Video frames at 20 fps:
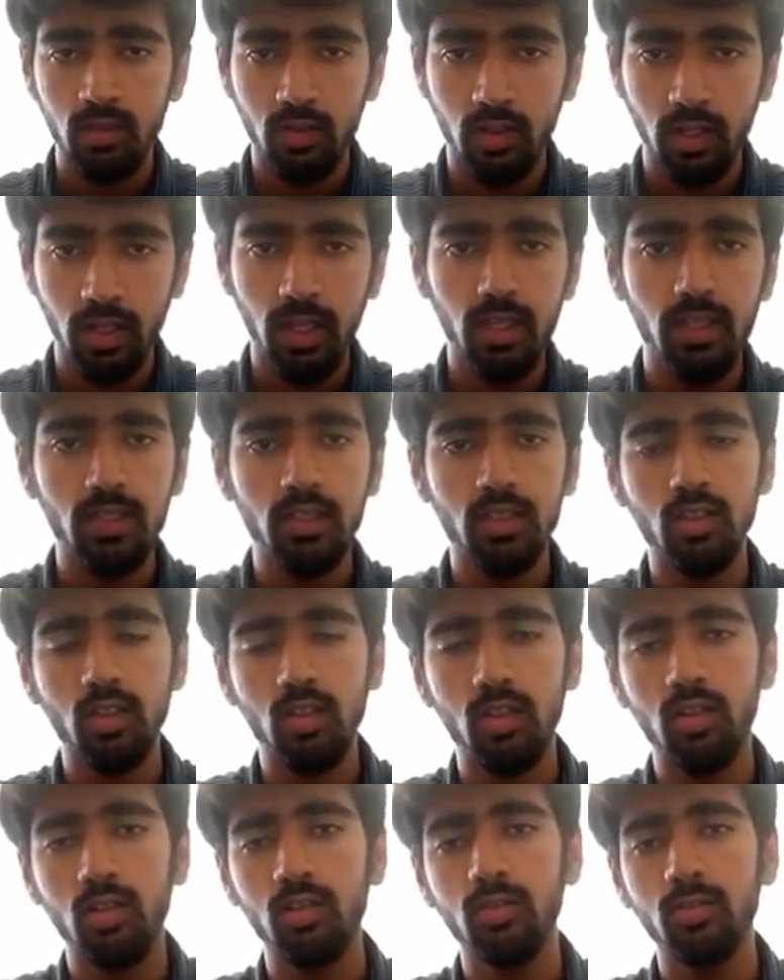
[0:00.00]
Okay,
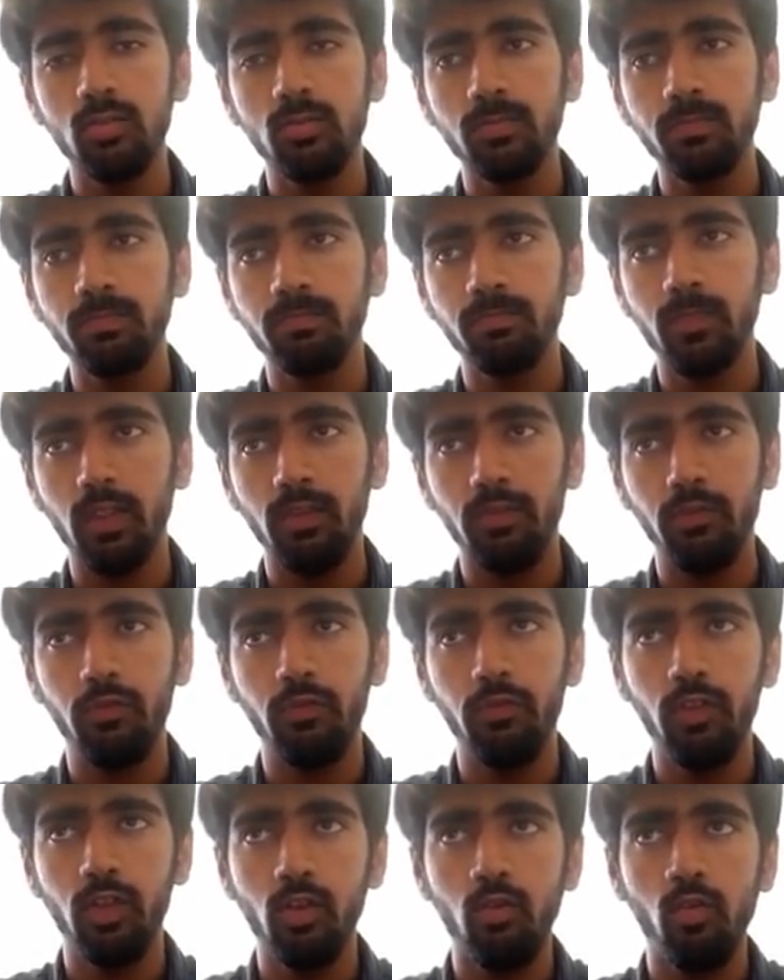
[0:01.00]
so
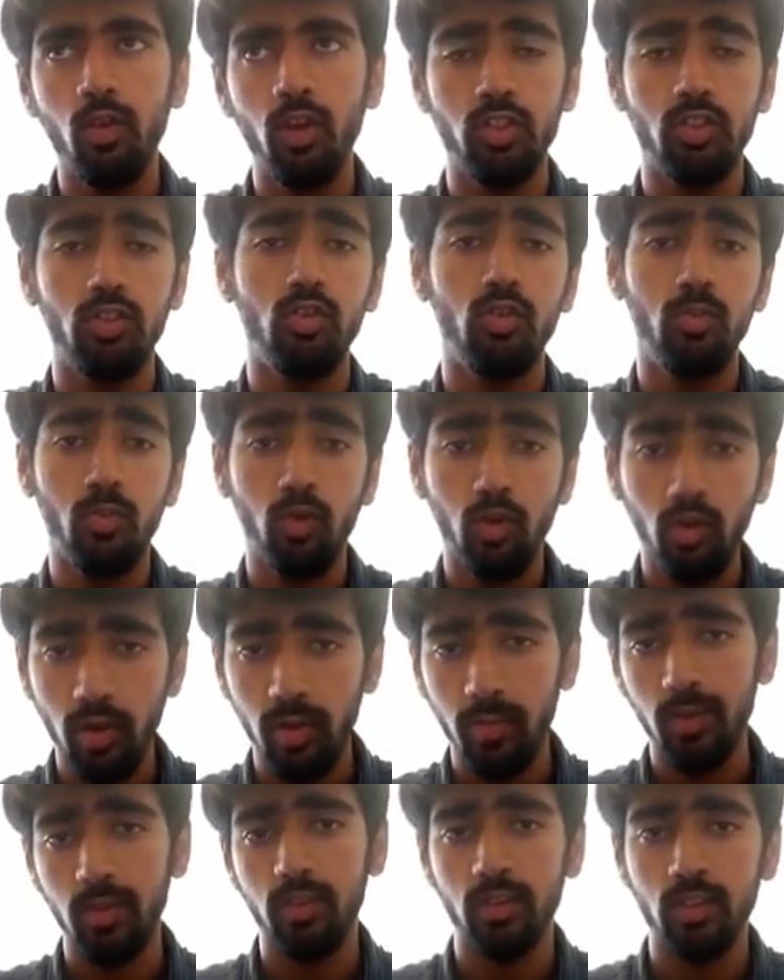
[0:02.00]
if you want to know more
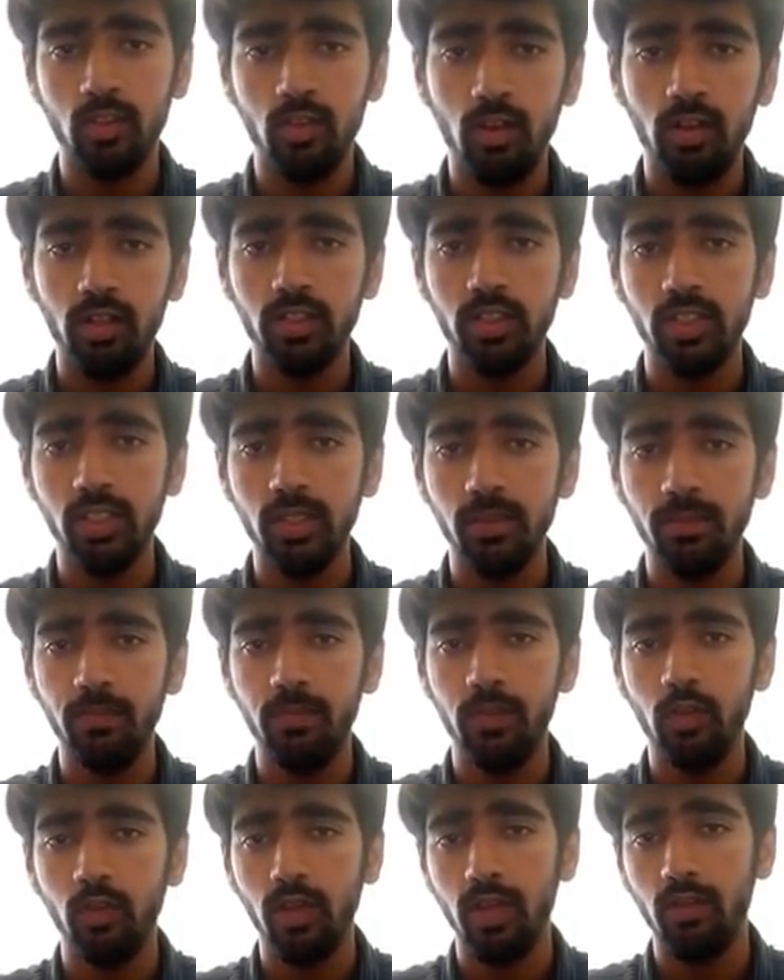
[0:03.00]
about the scholarship,
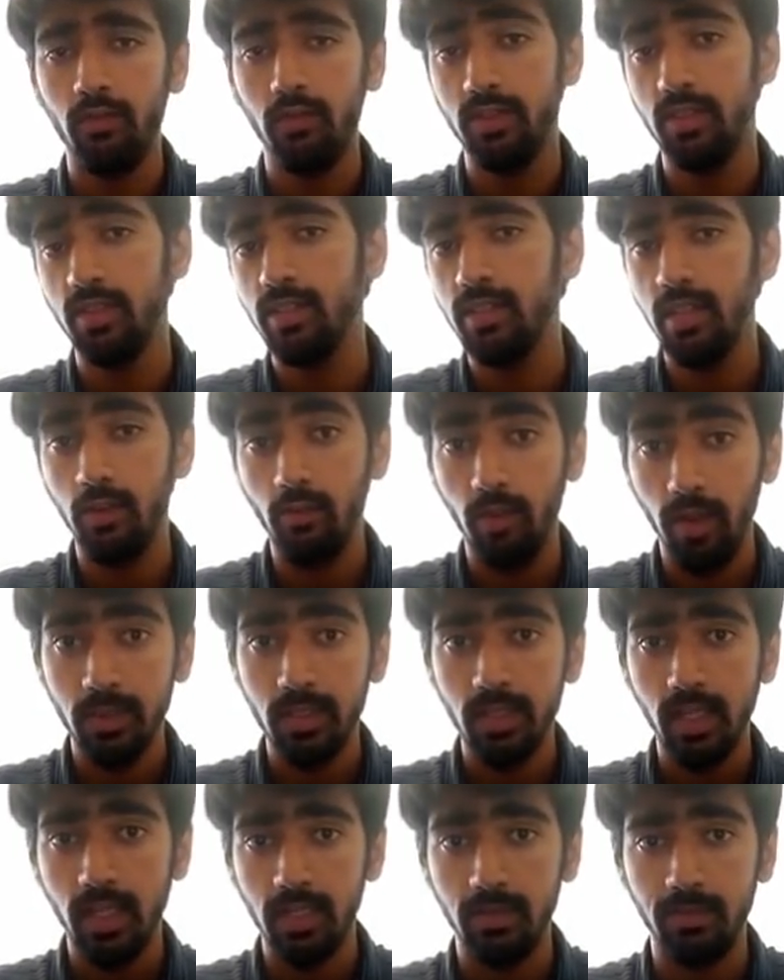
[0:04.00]
you can visit their
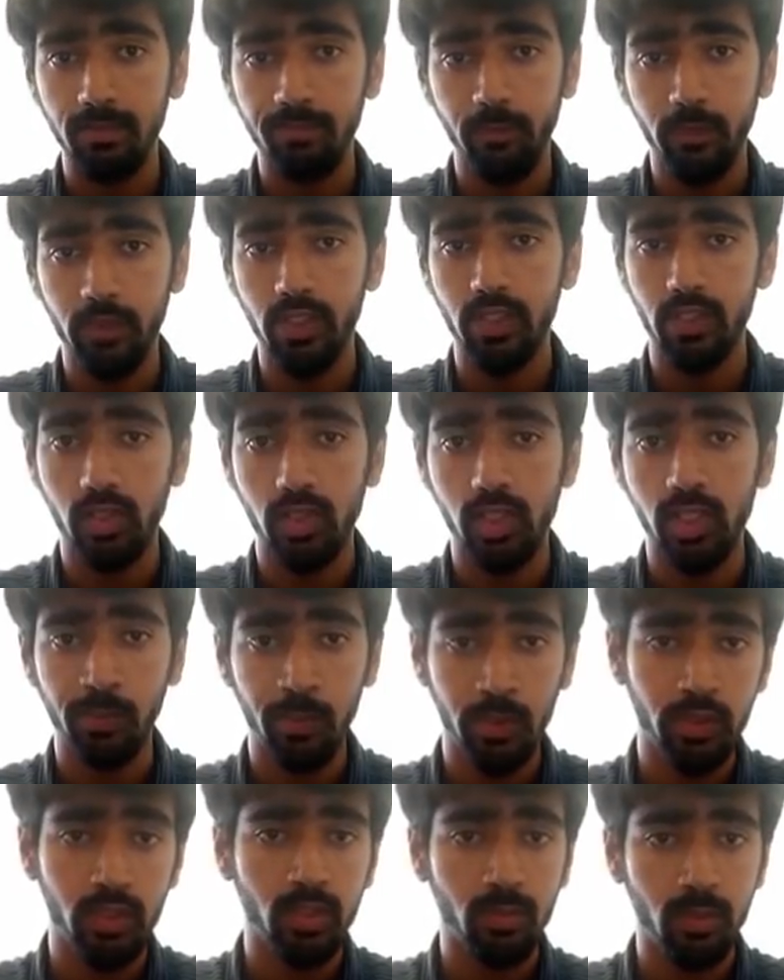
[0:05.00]
website, which is
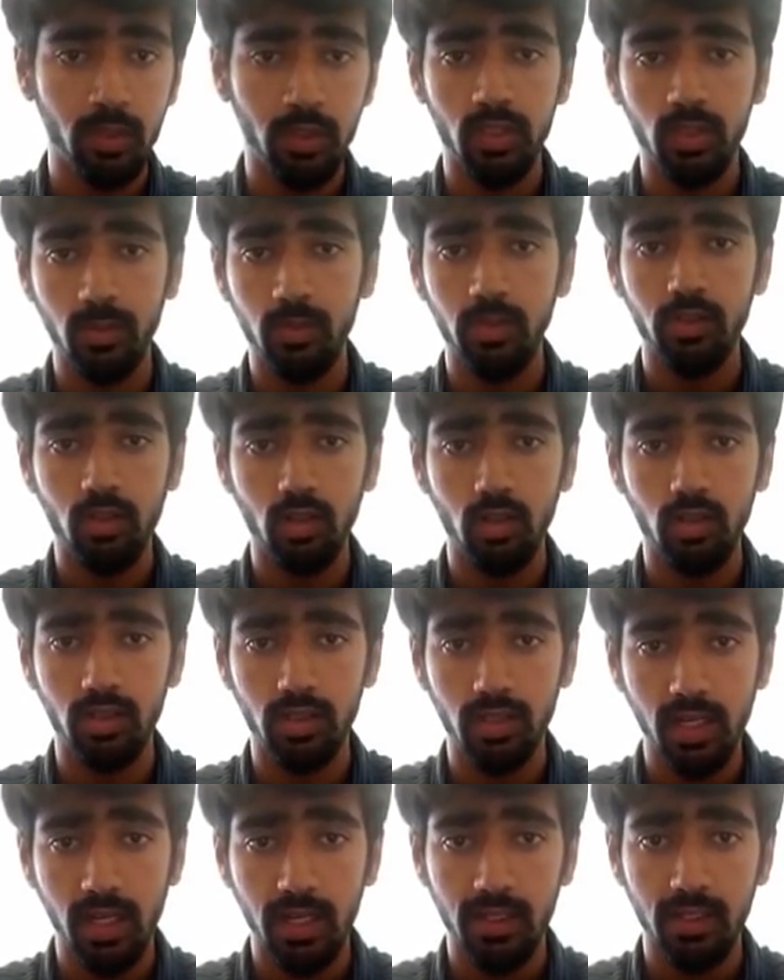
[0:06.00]

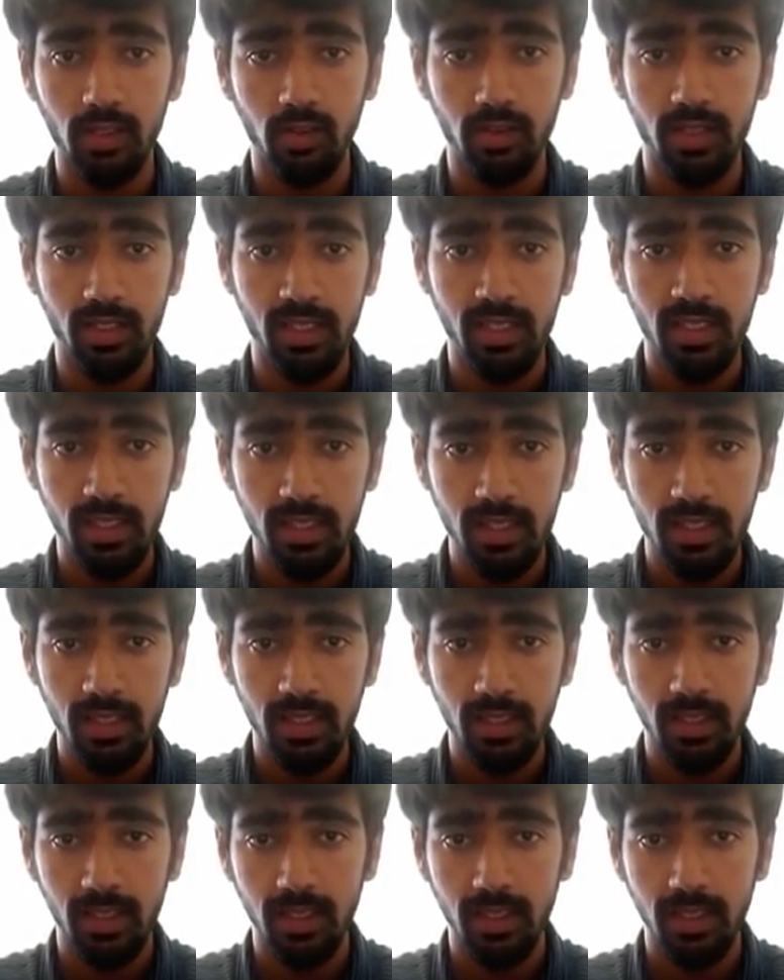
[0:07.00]
www.daad.de.